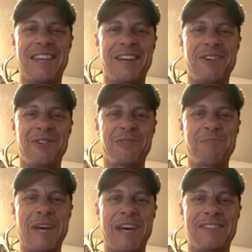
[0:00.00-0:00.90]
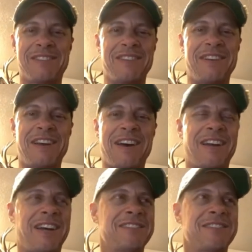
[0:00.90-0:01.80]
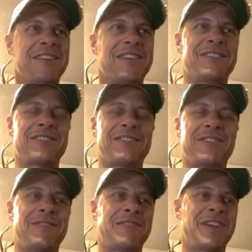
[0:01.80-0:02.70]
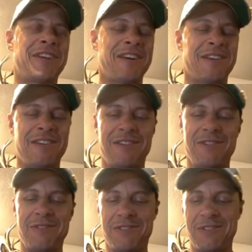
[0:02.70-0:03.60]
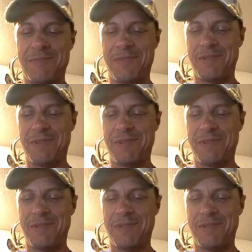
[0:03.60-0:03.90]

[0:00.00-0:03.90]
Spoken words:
That goes back to not isolating yourself. Get out and do something.